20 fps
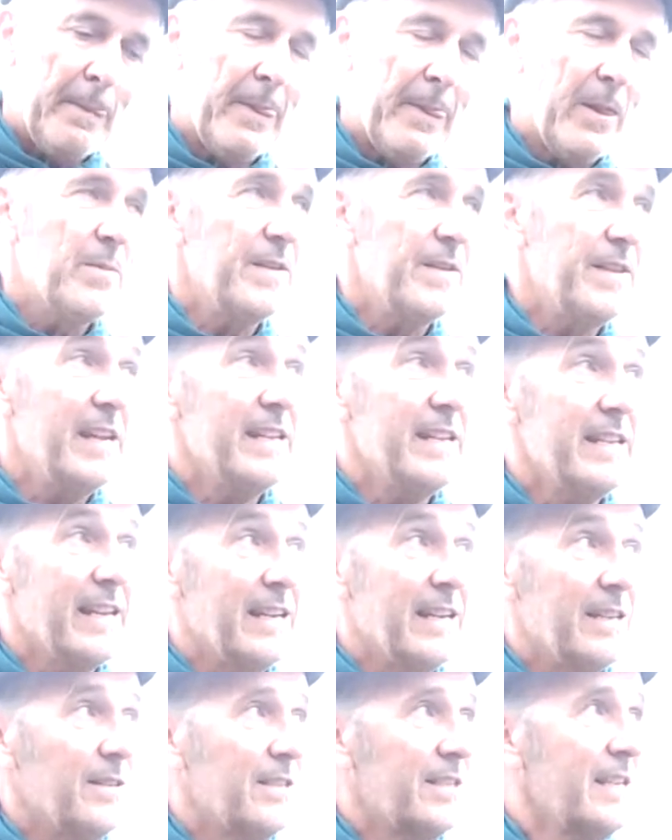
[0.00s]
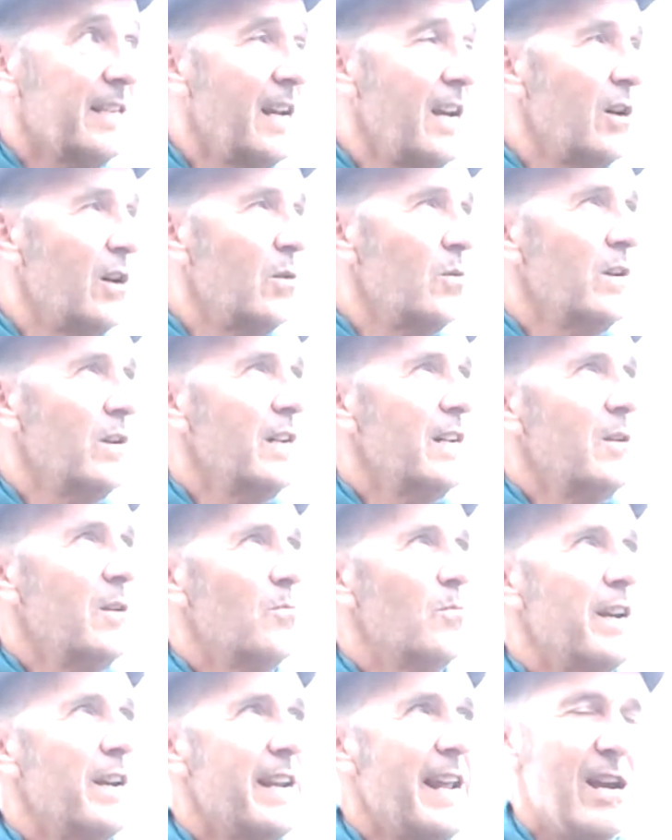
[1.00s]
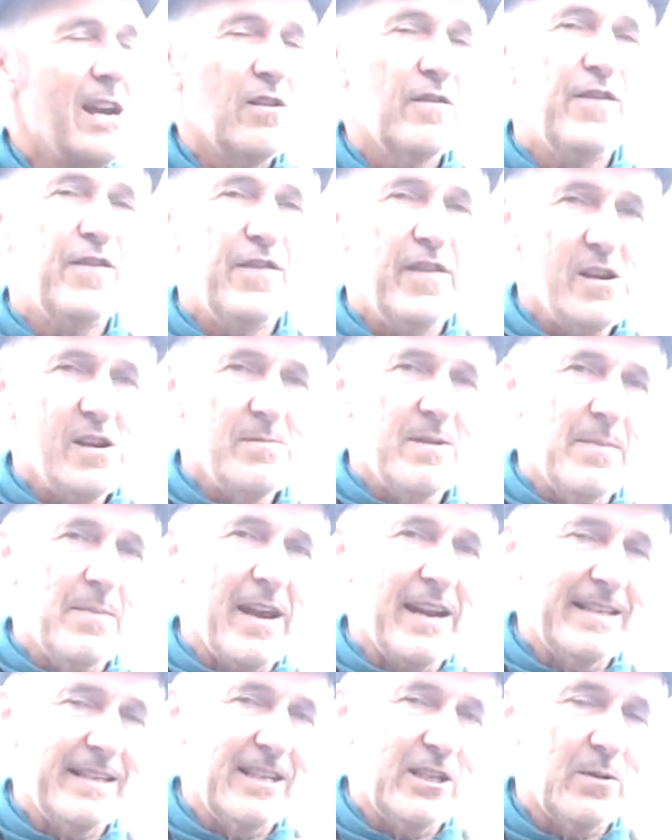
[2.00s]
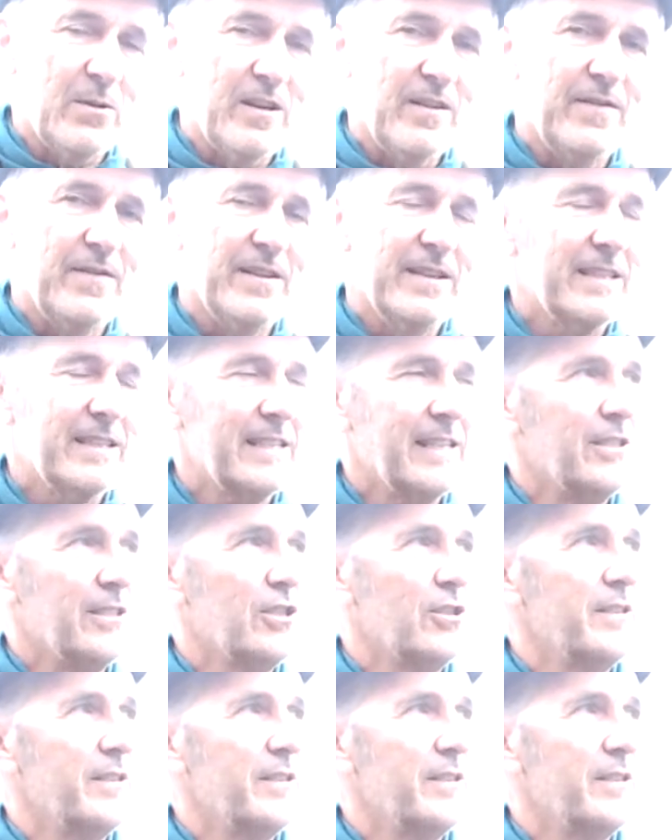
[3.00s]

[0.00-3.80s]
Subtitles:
But there you go. So we're now firmly back in the 21st